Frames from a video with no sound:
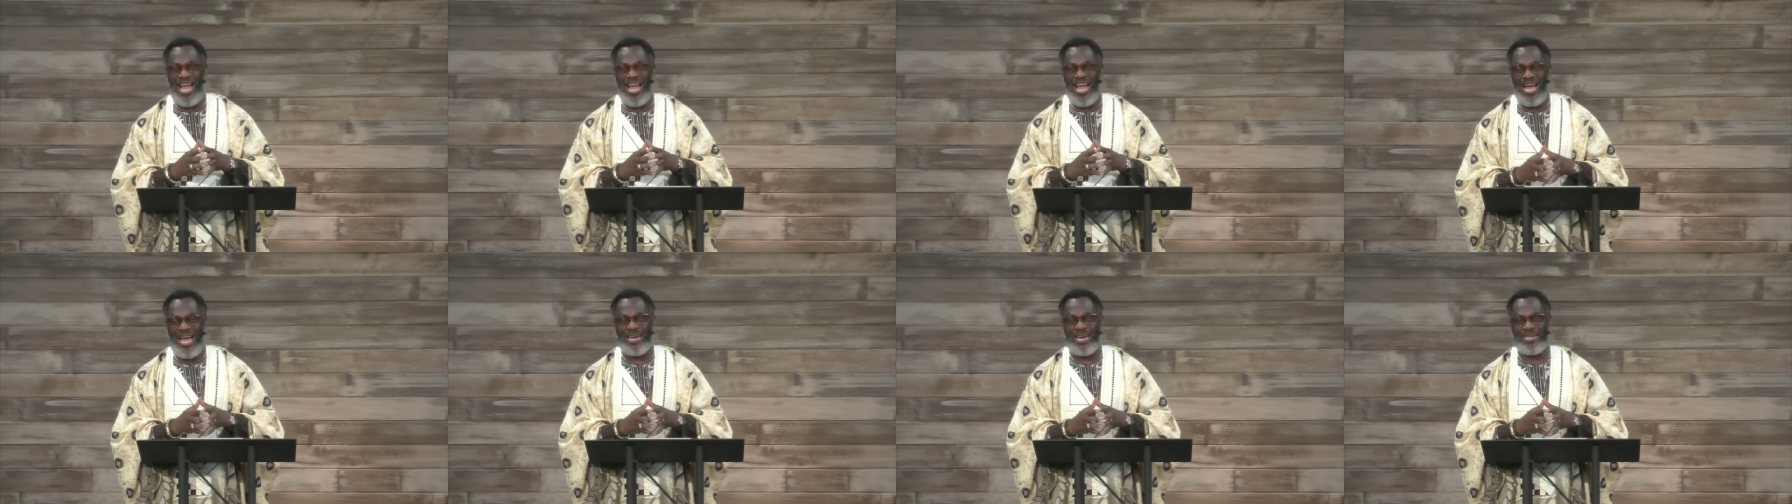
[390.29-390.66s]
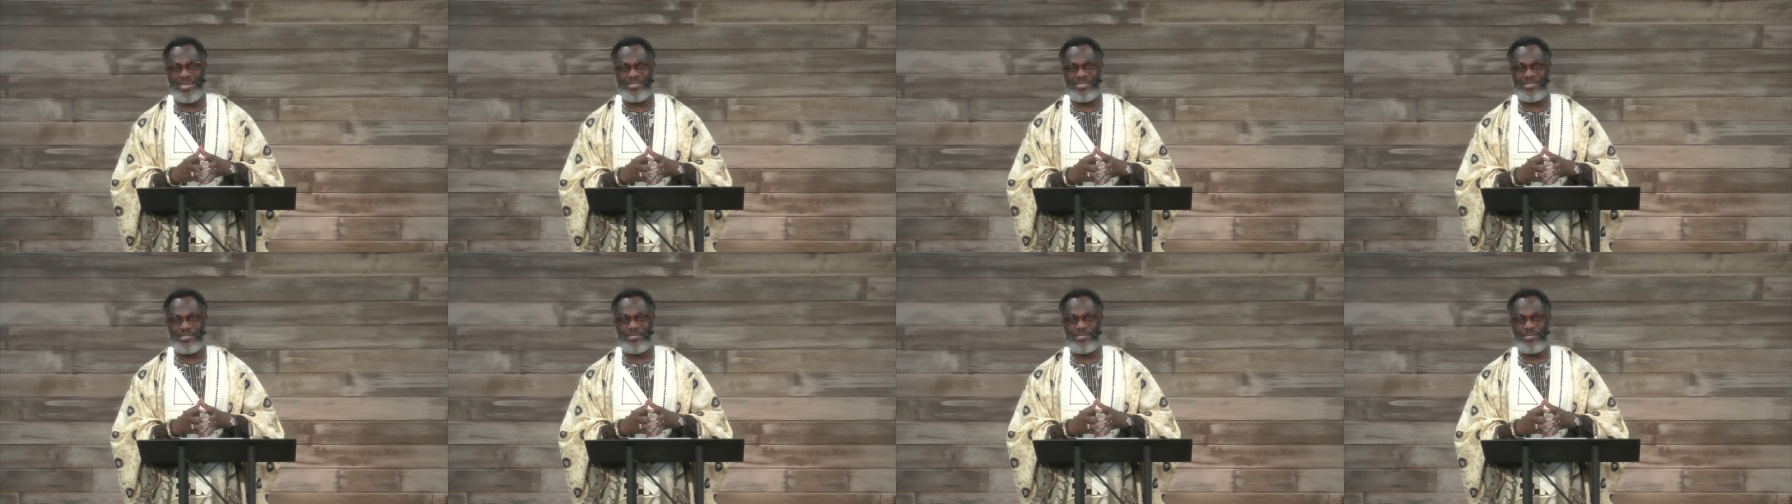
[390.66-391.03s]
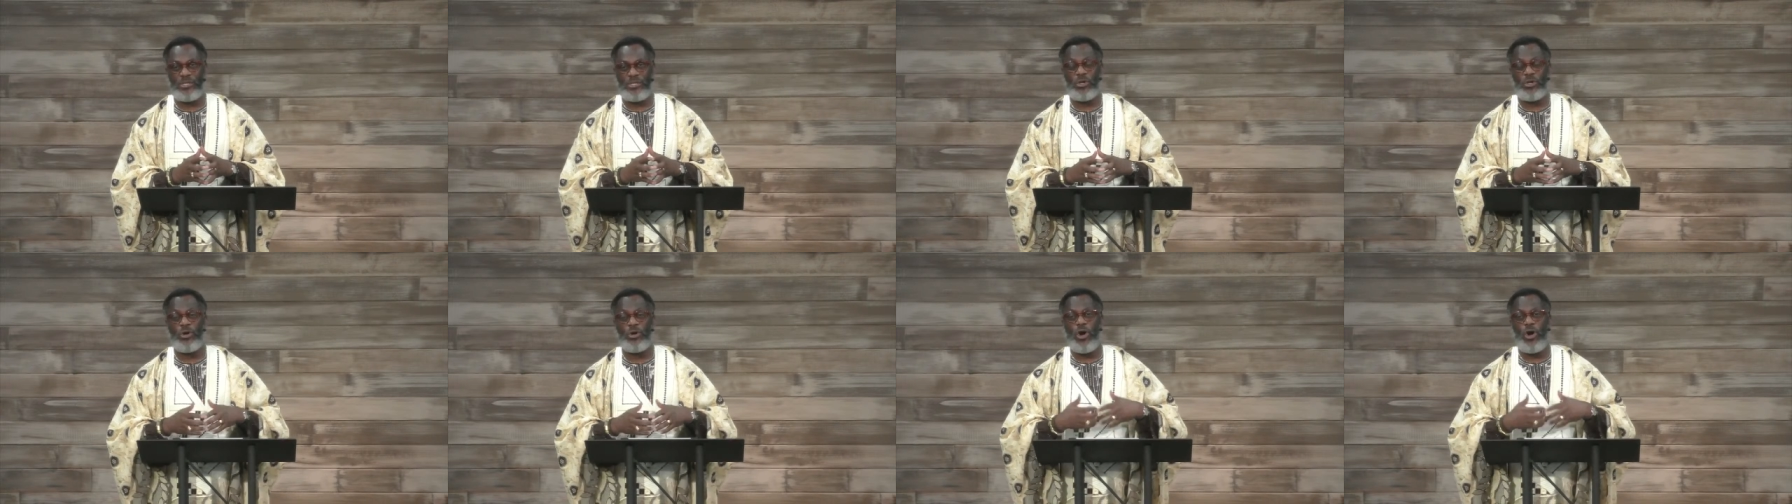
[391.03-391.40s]
act
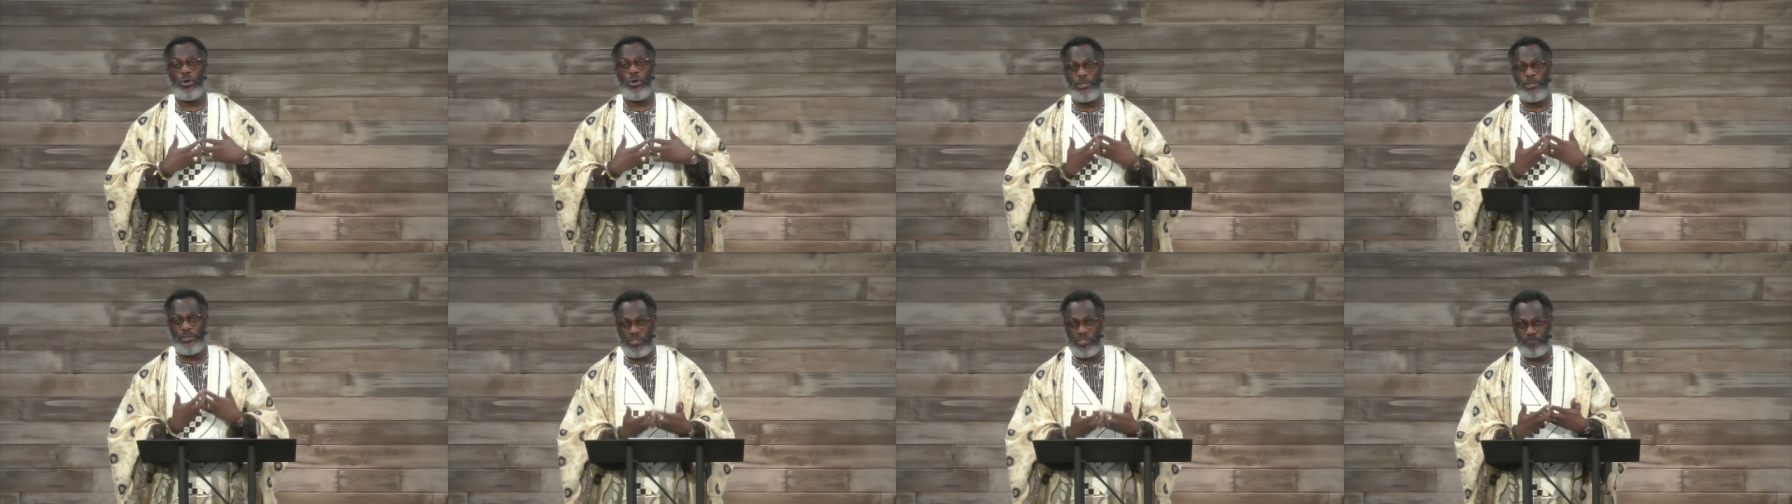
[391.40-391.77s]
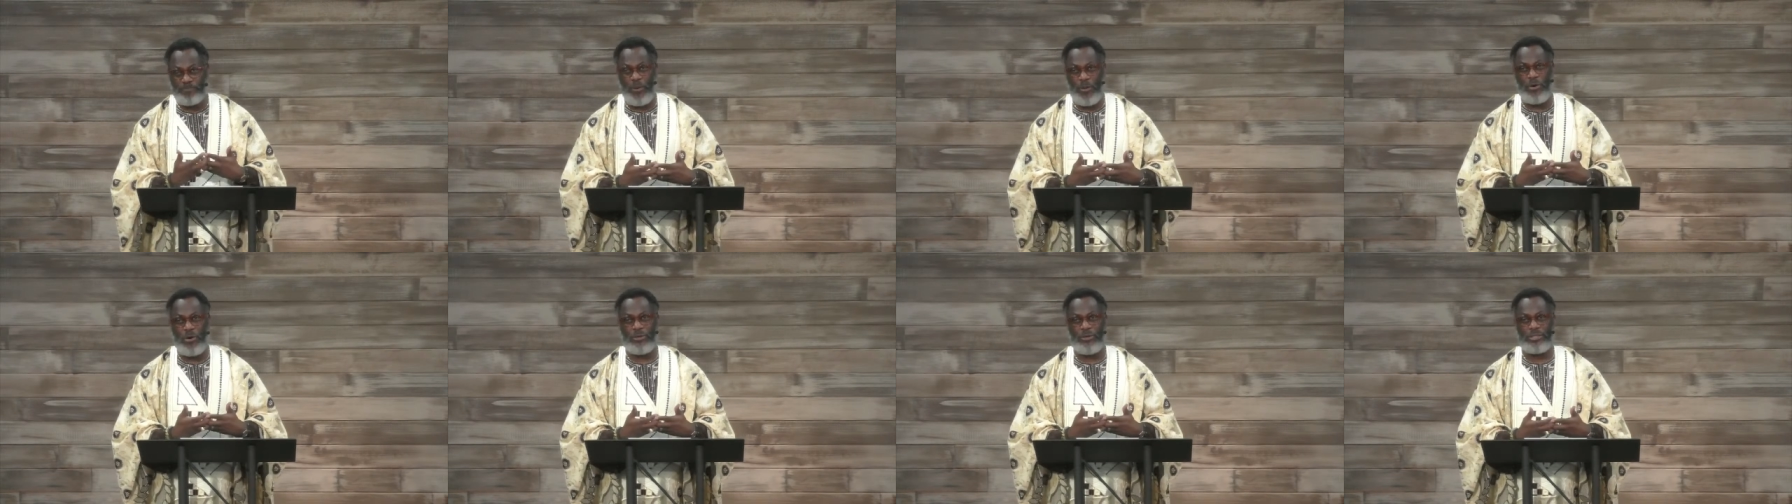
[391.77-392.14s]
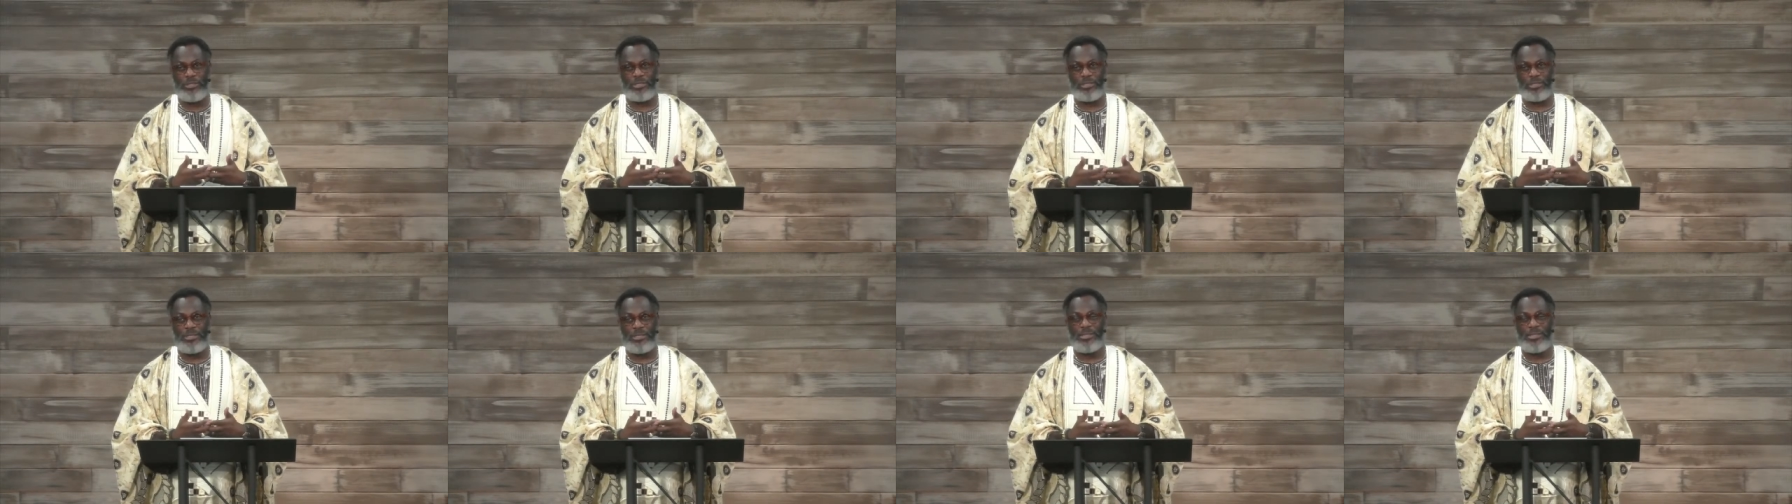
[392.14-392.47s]
or respond.